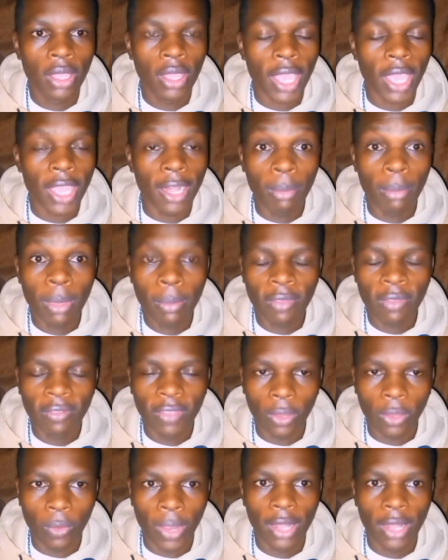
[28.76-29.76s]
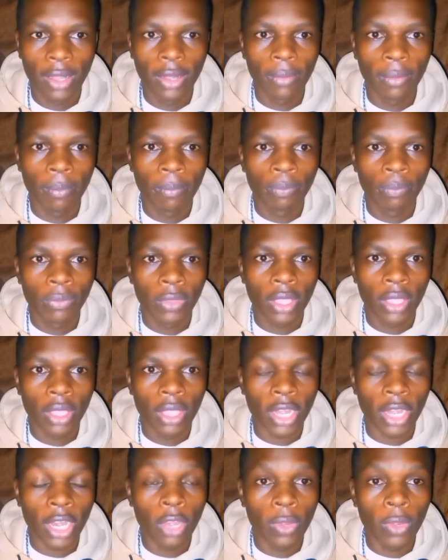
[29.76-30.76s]
I remember very well
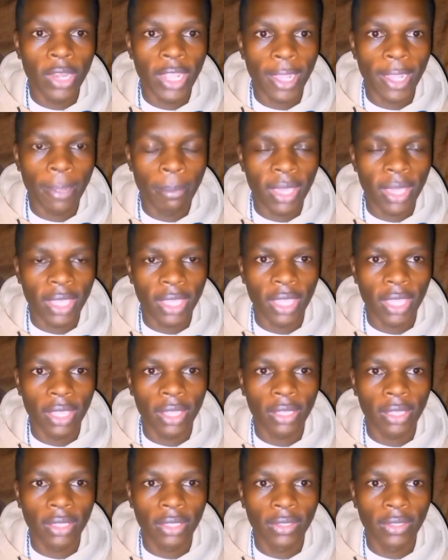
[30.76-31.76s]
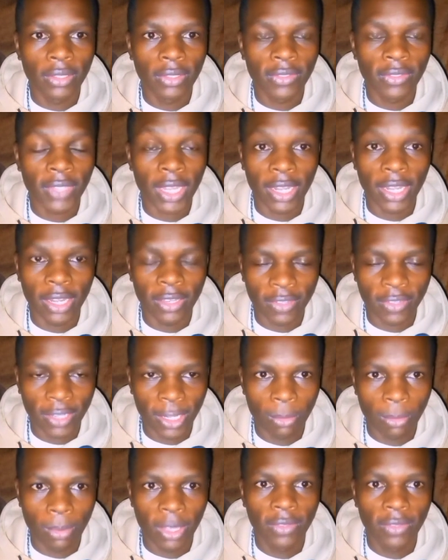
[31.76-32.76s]
Raila Odinga making certain
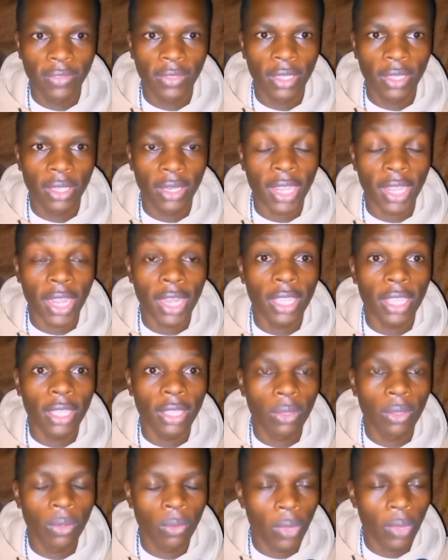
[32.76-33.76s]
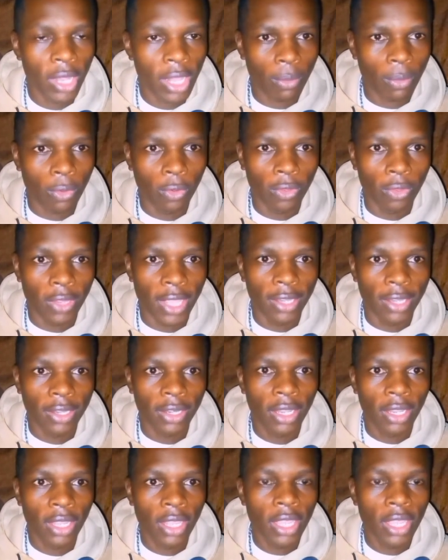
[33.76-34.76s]
statements telling William Ruto that
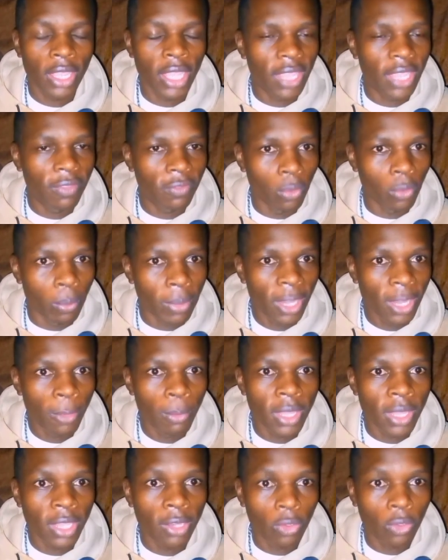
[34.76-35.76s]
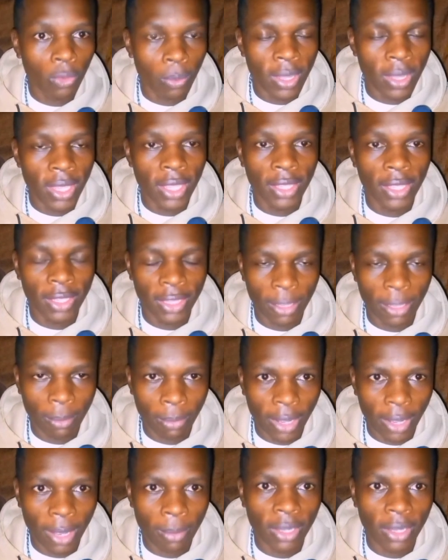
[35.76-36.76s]
if you made me to be the
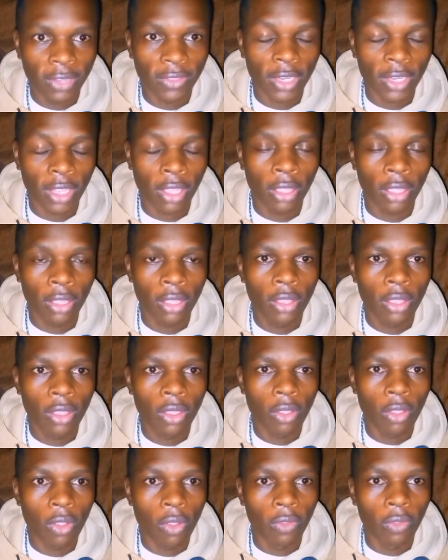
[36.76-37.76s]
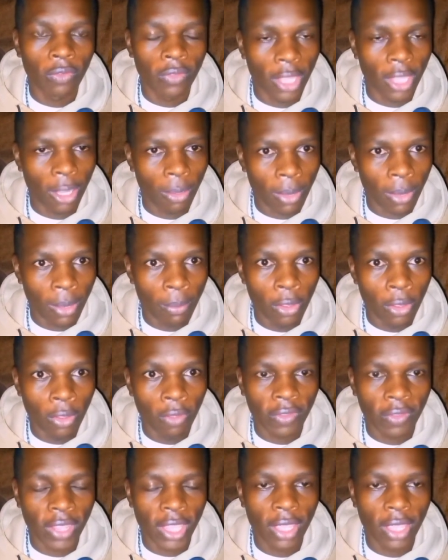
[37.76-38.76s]
Prime Minister of the Republic
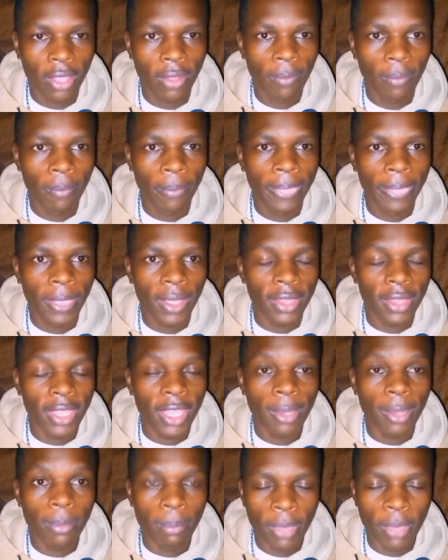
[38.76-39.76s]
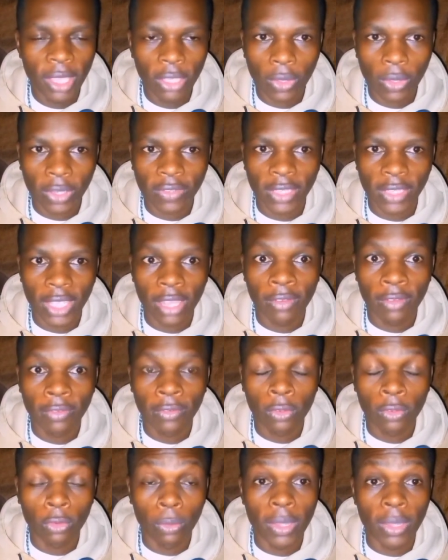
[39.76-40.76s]
of Kenya, then make yourself
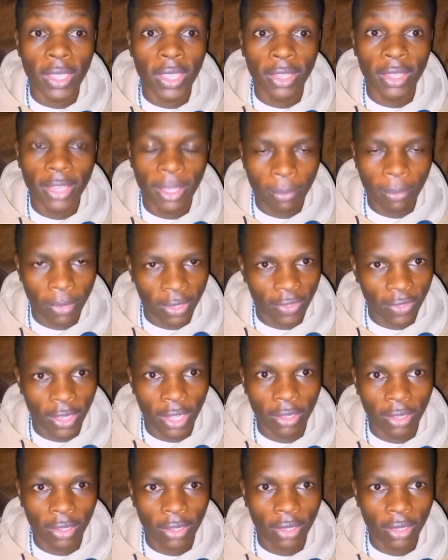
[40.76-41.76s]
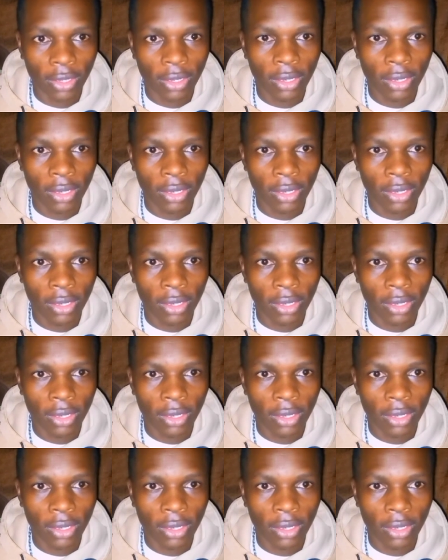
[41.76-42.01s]
to be the president.